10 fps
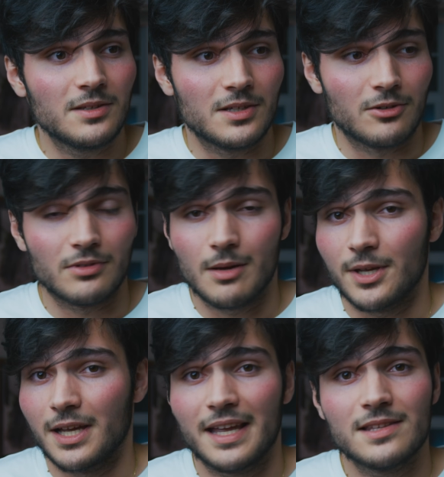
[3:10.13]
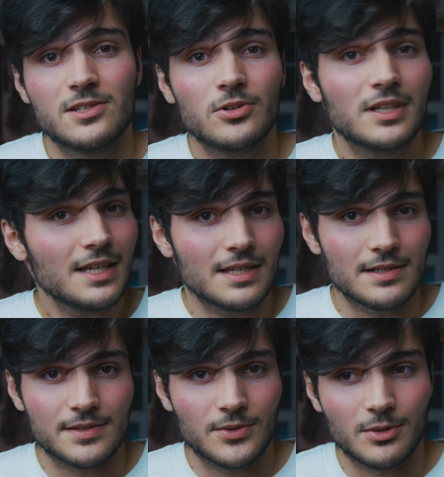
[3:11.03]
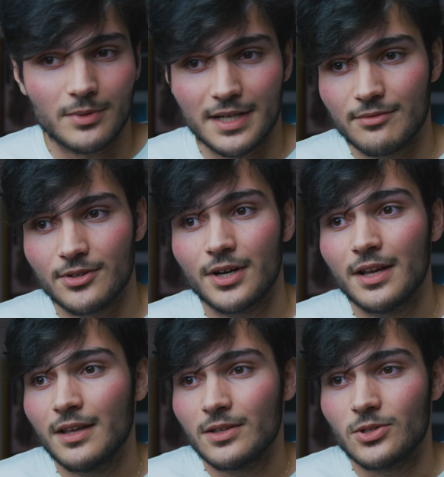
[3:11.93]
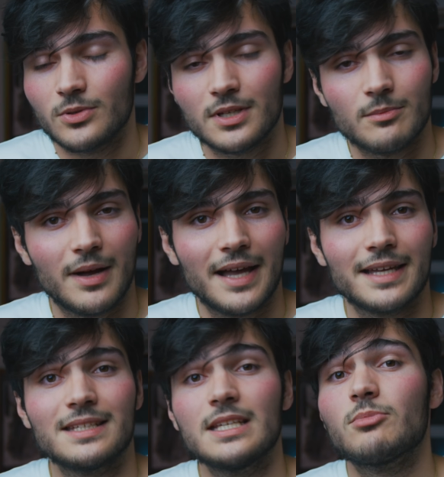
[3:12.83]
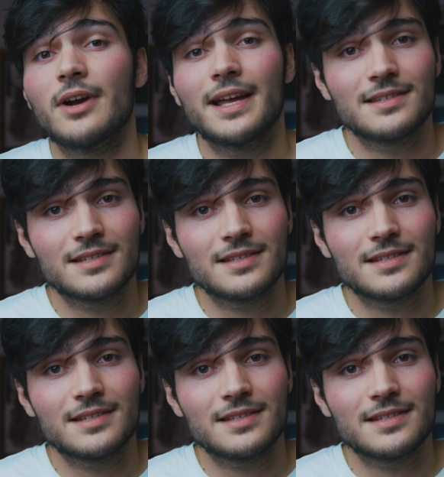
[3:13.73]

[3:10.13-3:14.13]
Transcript: rubbing against your keys or whatever, you can buy a D-brand